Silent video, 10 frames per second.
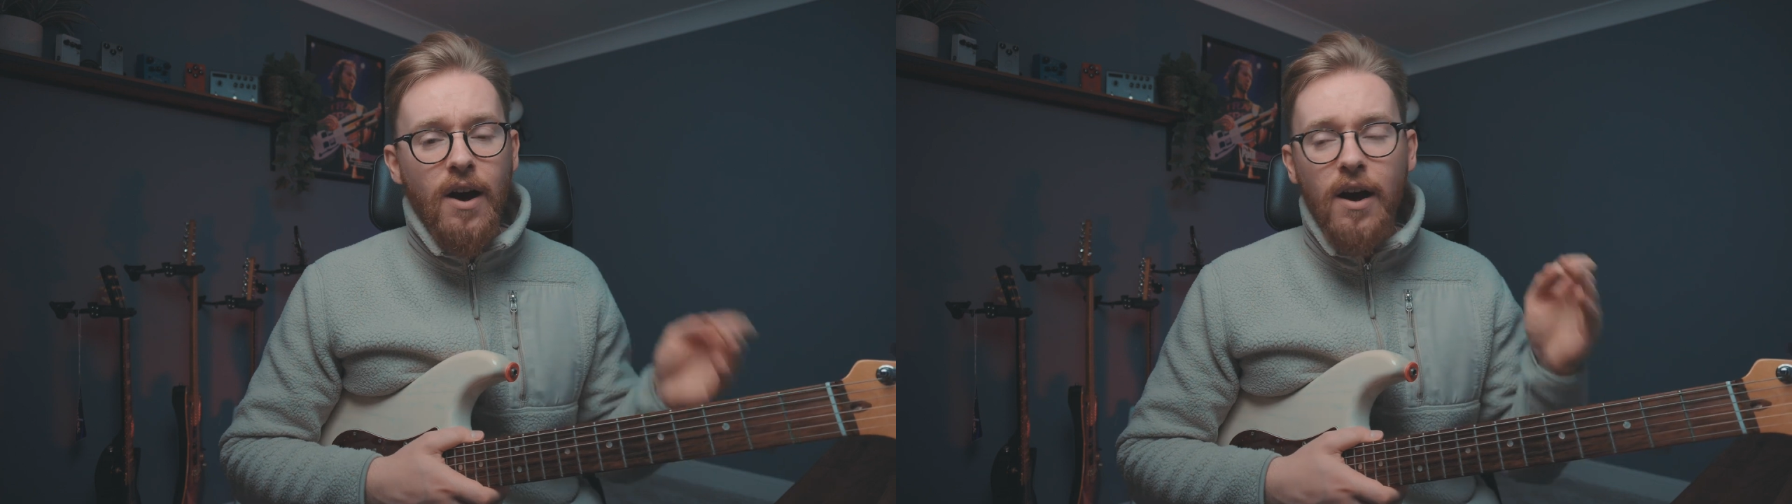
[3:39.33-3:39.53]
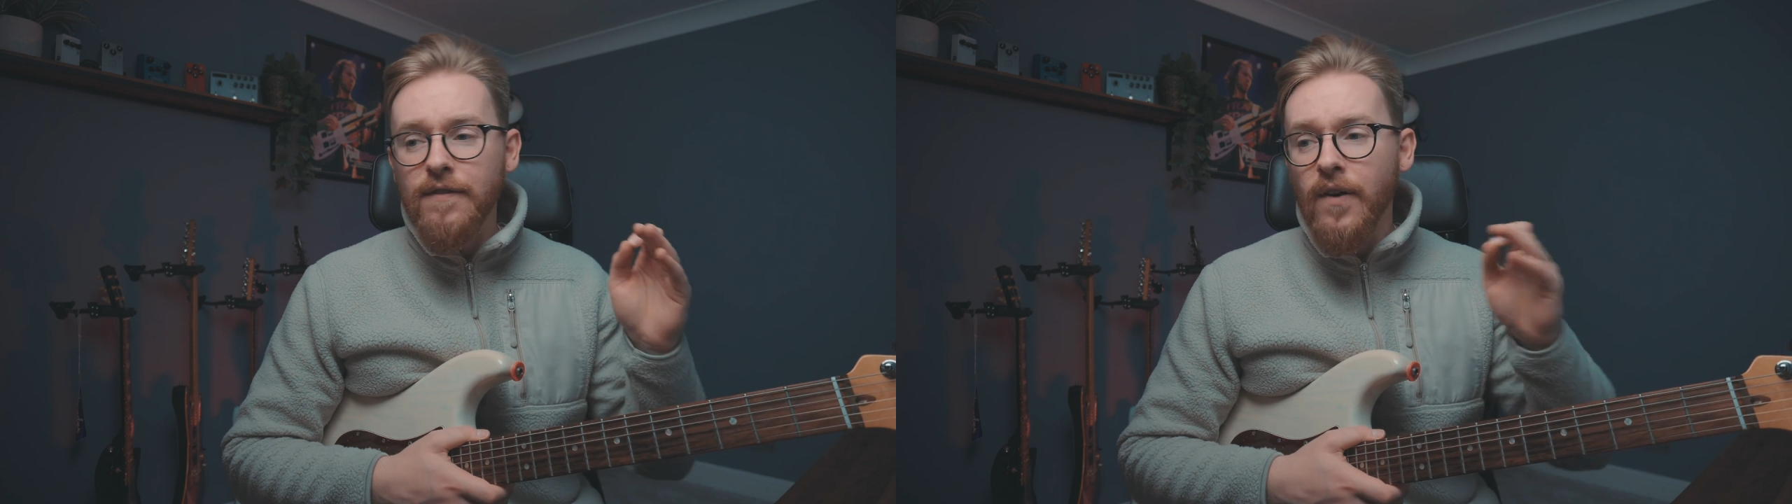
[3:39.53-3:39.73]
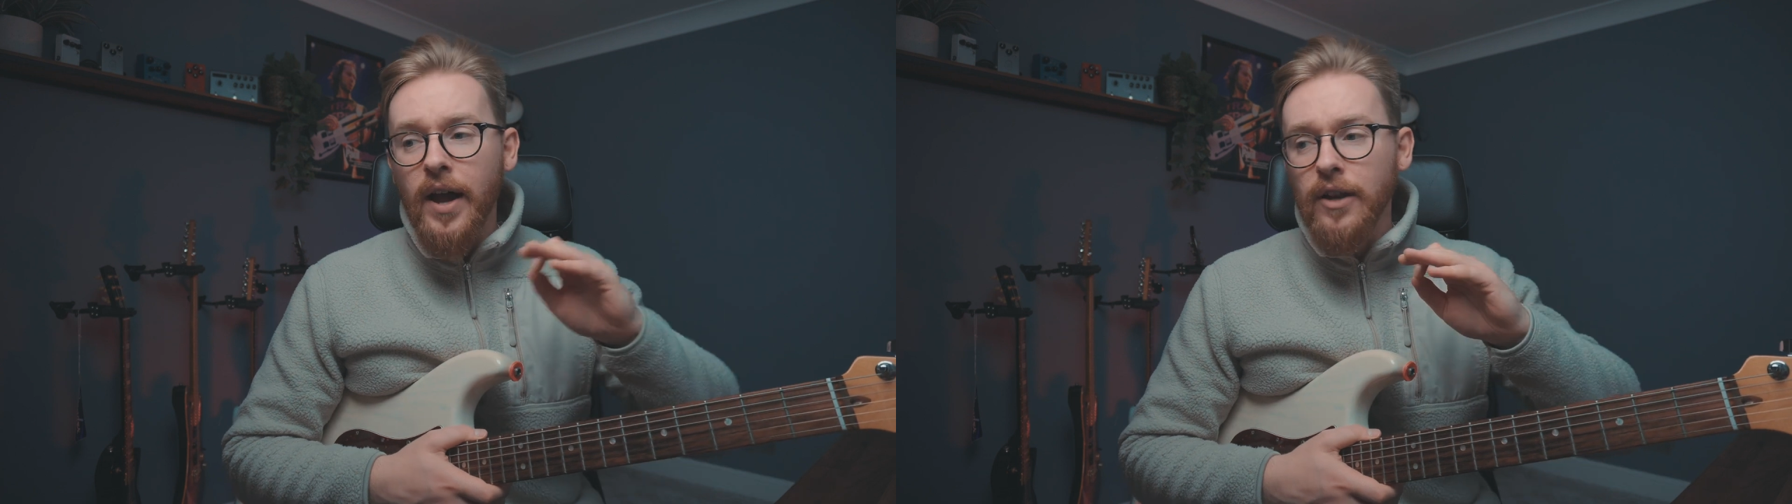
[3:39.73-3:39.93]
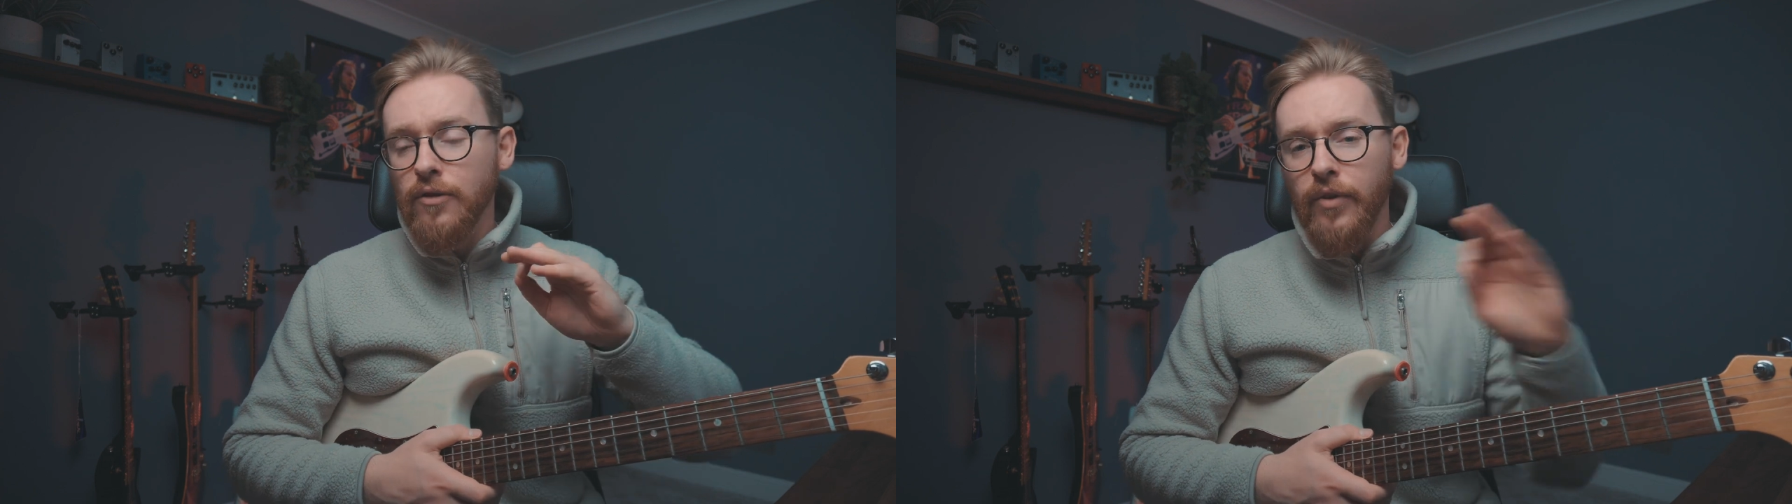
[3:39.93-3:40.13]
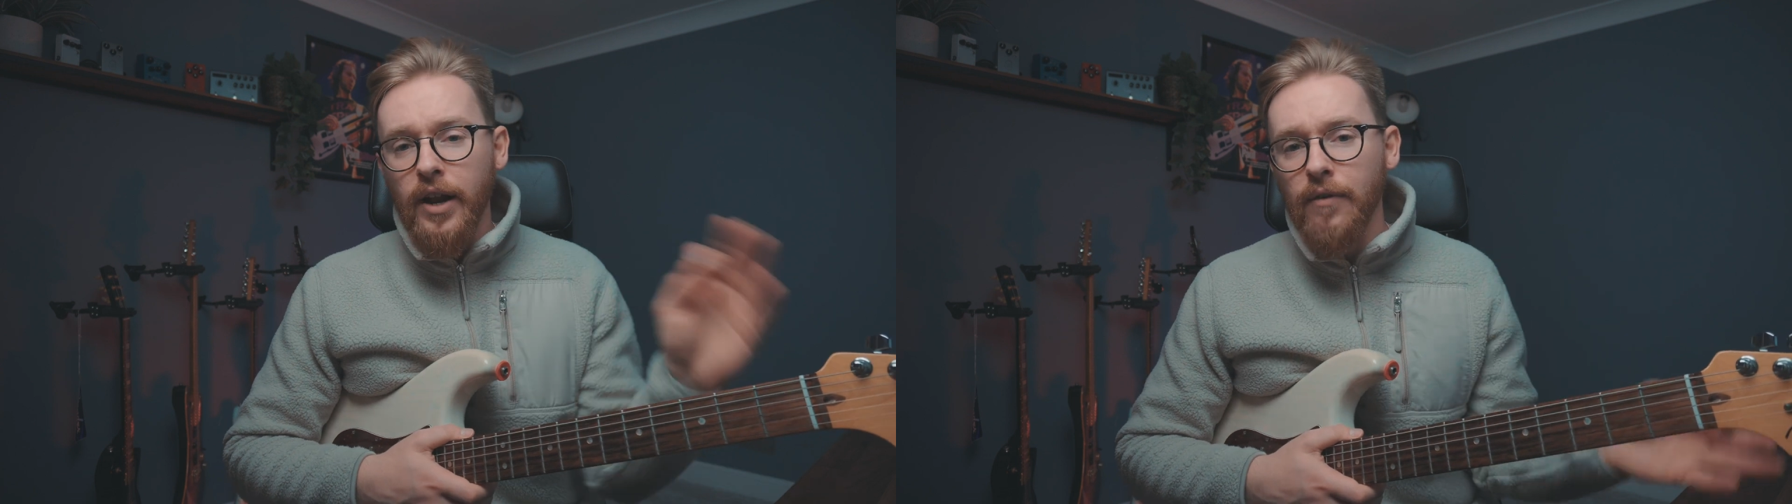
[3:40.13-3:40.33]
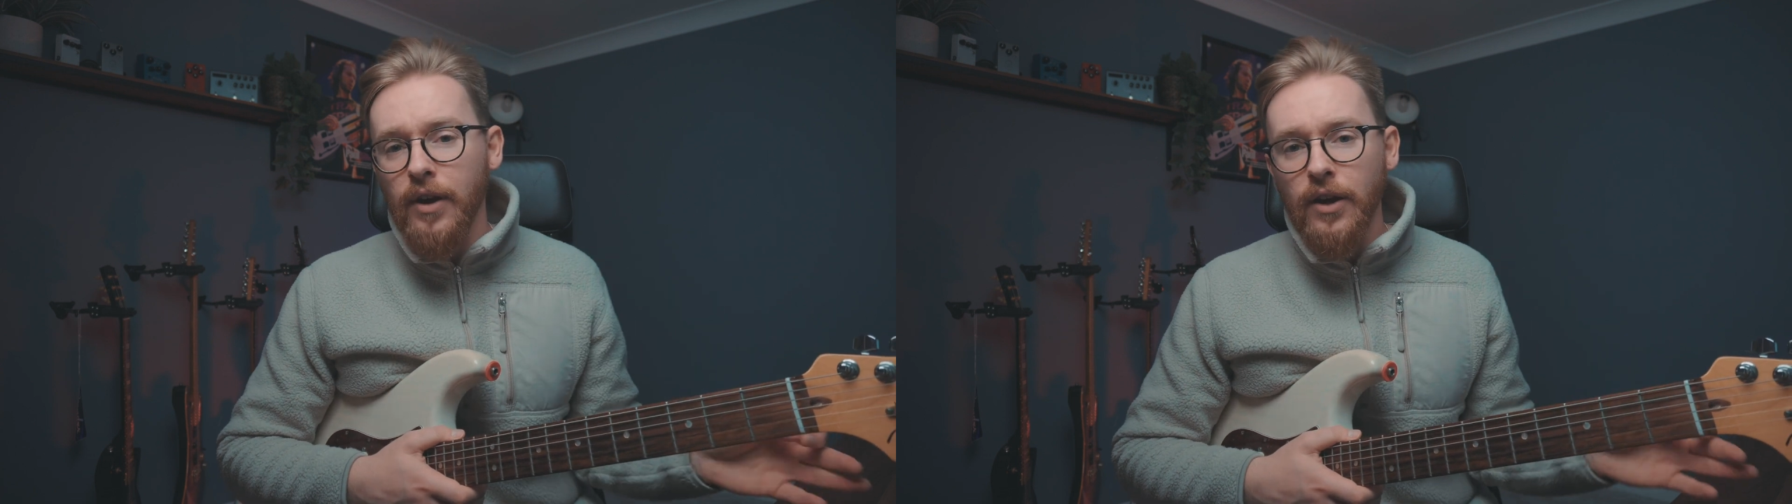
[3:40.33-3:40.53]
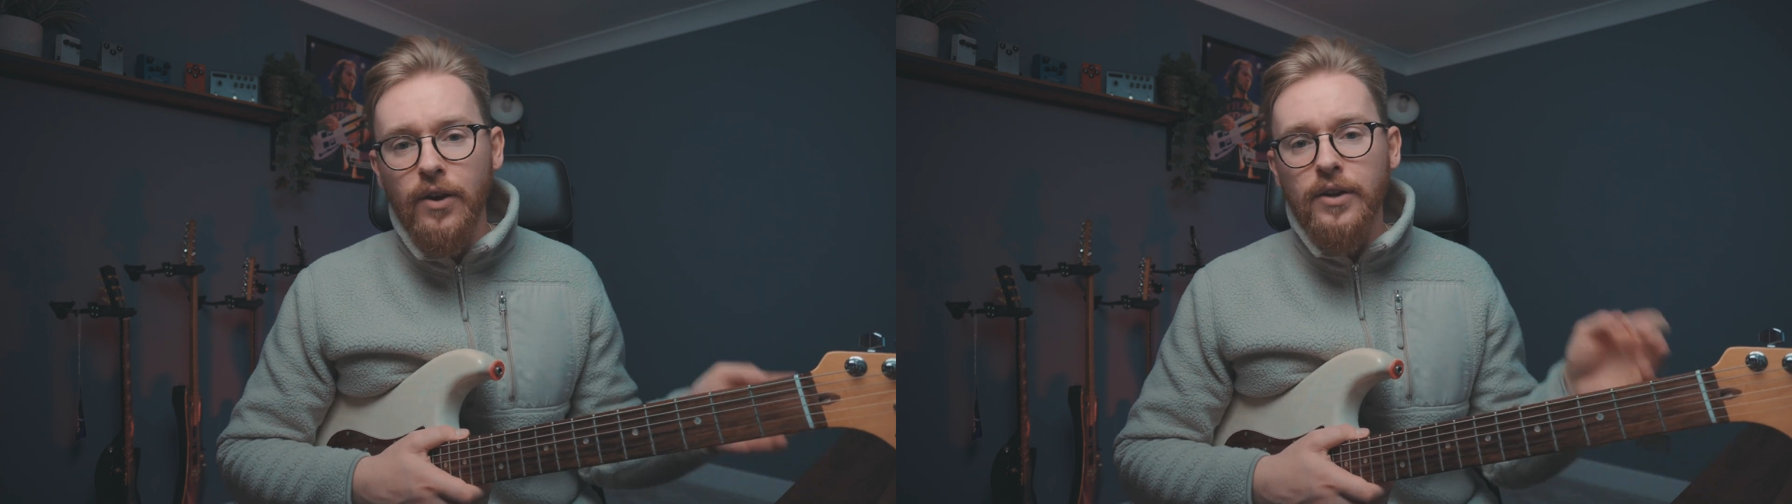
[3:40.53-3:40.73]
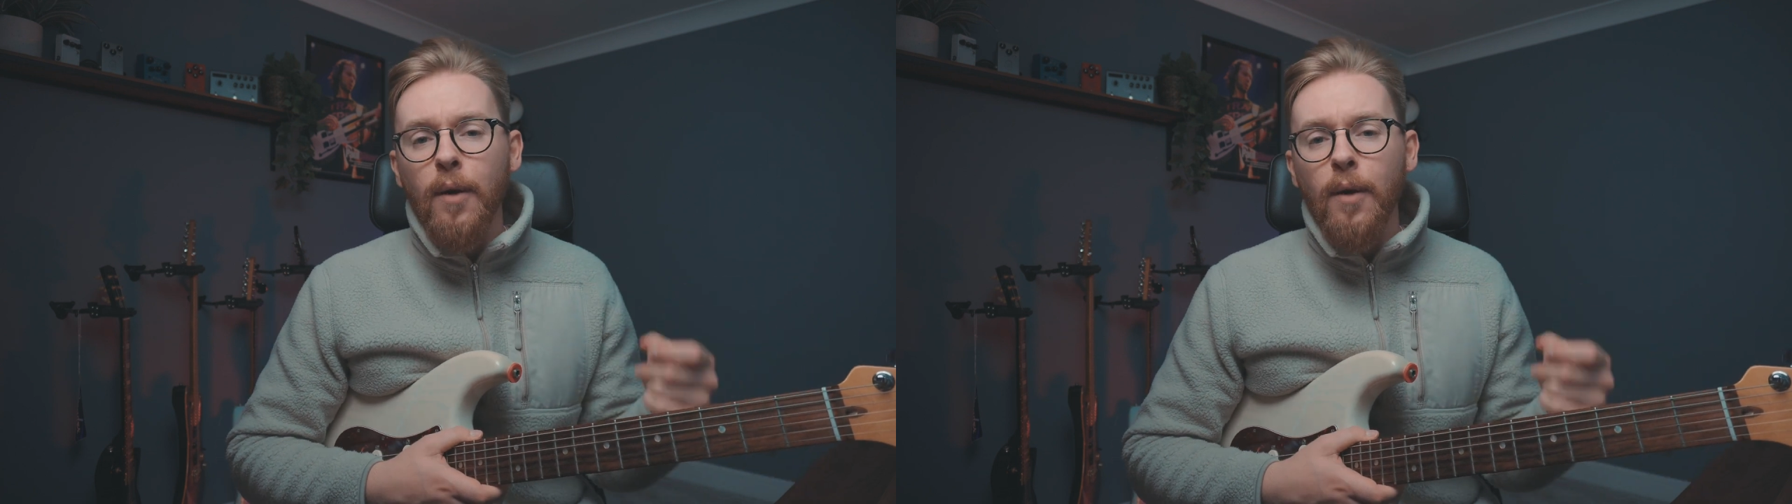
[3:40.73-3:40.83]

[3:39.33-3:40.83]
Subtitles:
I find are really, really good.